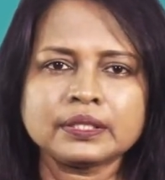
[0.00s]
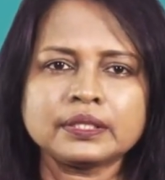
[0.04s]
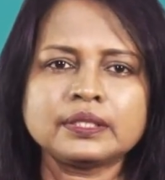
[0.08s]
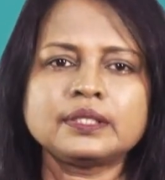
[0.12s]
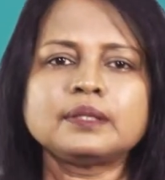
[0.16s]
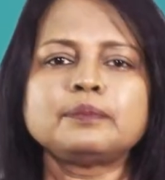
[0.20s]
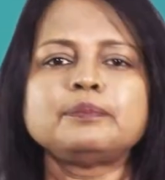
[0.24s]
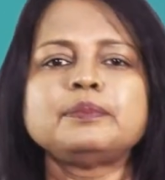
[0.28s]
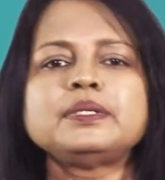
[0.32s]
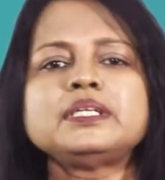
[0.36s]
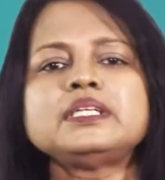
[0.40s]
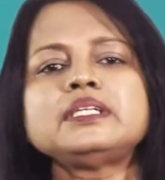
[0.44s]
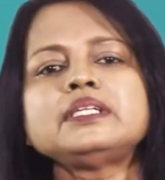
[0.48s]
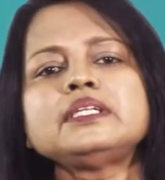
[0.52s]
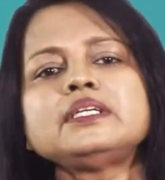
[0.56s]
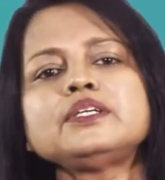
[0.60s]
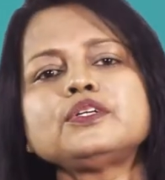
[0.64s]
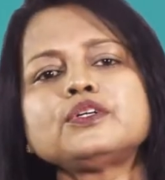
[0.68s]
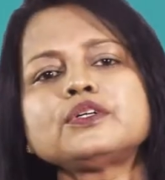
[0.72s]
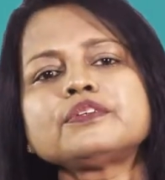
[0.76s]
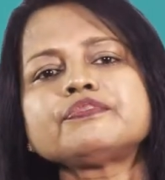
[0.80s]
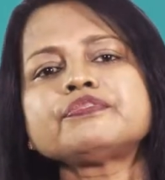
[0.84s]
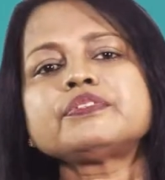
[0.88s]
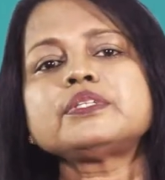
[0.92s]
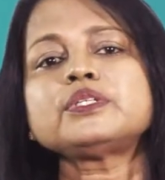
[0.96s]
the
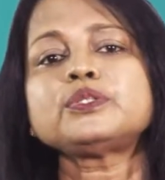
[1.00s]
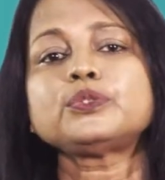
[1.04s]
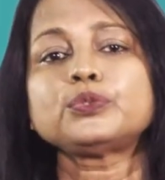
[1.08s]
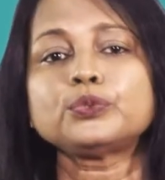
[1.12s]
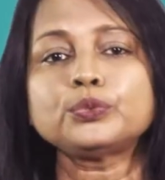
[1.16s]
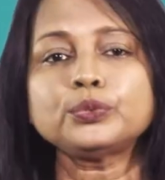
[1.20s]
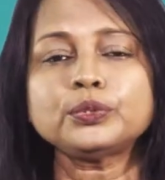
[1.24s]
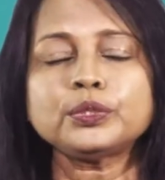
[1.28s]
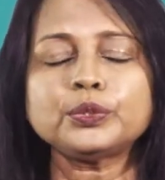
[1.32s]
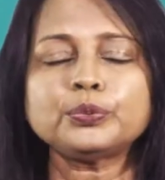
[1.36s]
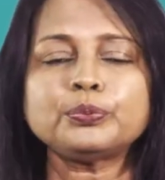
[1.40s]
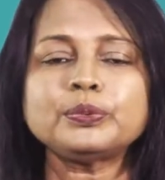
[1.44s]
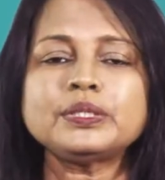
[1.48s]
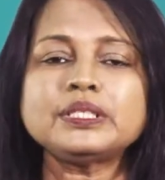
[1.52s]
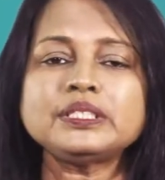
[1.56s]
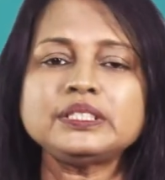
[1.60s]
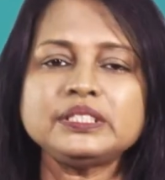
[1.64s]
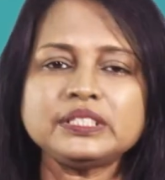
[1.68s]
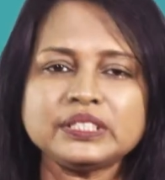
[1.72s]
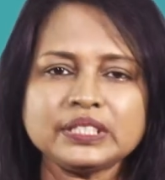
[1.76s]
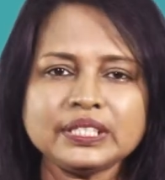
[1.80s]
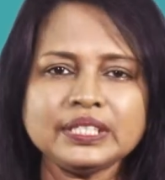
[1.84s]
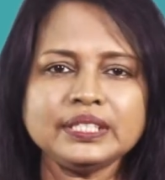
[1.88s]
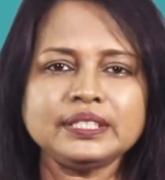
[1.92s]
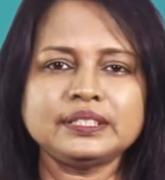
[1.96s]
meaning of the root word
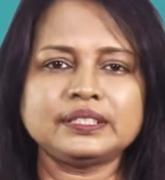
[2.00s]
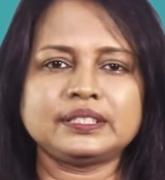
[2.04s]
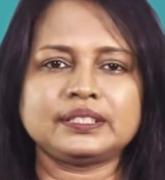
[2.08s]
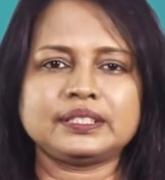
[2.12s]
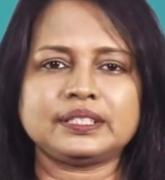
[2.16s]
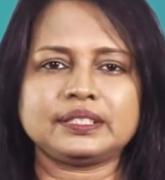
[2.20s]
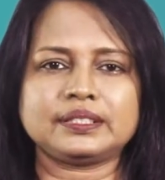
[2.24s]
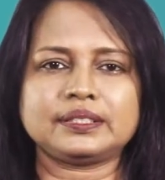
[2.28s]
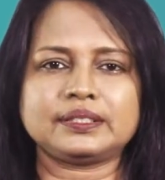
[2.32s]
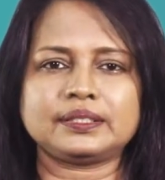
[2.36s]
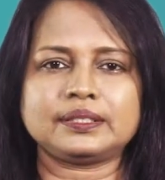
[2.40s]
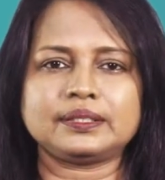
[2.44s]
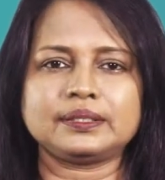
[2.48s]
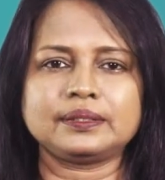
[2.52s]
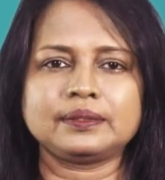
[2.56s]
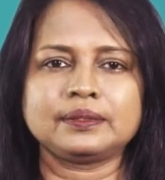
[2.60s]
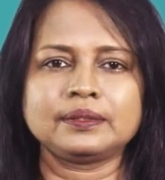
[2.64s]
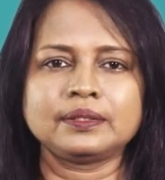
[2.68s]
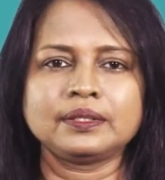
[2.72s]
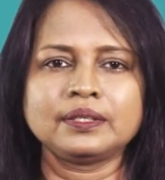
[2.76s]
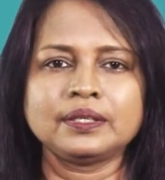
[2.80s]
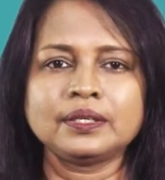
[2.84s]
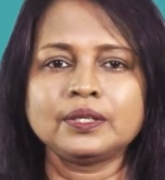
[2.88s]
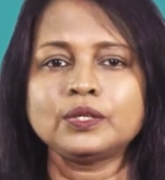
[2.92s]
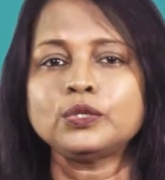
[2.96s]
changes.
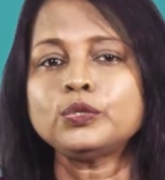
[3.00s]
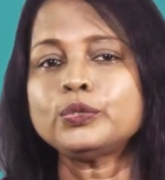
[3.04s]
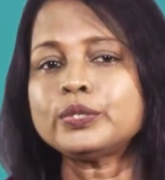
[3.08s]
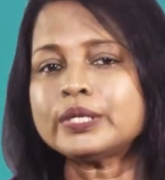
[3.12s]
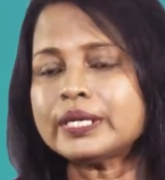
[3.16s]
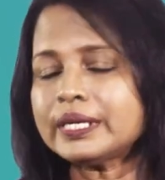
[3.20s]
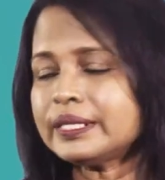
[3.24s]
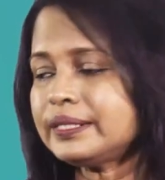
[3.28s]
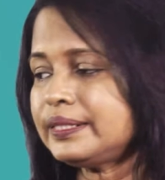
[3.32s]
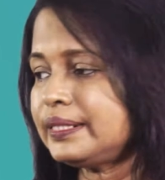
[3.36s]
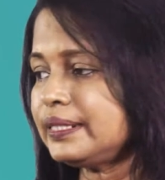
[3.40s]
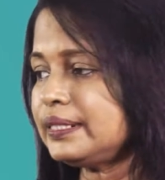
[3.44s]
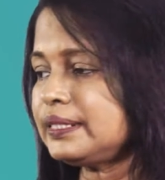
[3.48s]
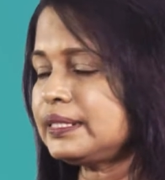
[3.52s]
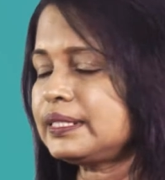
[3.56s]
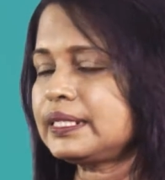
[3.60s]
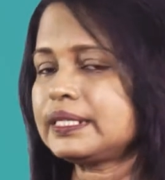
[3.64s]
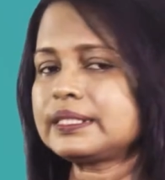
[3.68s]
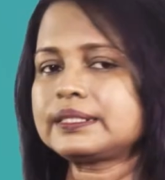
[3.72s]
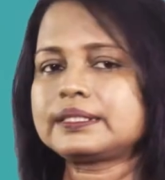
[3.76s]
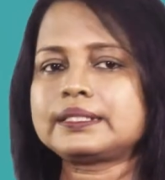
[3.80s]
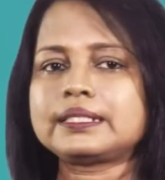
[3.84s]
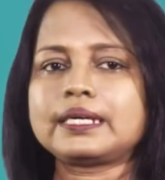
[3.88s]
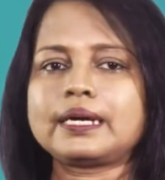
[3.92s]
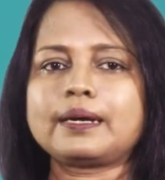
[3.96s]
Look at this
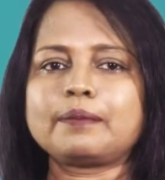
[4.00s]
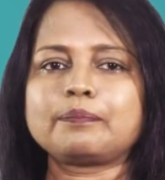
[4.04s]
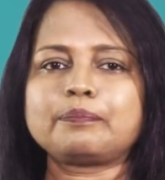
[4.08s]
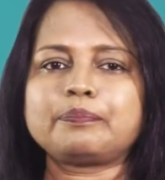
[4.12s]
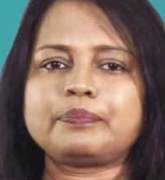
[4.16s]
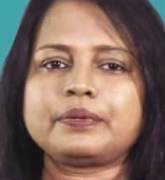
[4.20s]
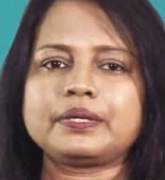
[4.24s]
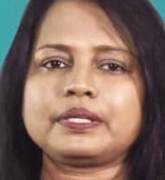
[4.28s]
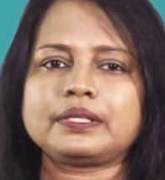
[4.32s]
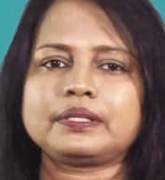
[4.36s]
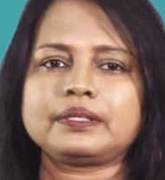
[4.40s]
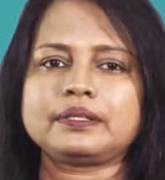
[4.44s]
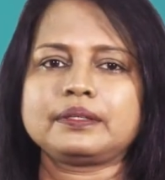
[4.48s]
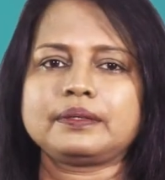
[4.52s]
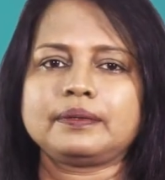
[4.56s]
example.